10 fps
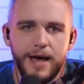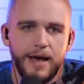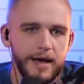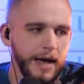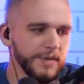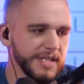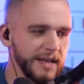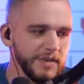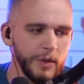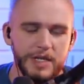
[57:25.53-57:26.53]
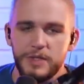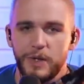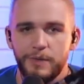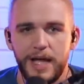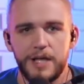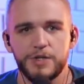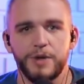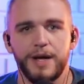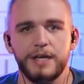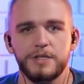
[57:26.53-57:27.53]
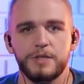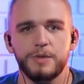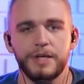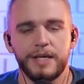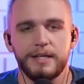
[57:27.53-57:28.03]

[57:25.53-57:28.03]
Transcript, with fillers: Uh, I was kind of going into a rant trying to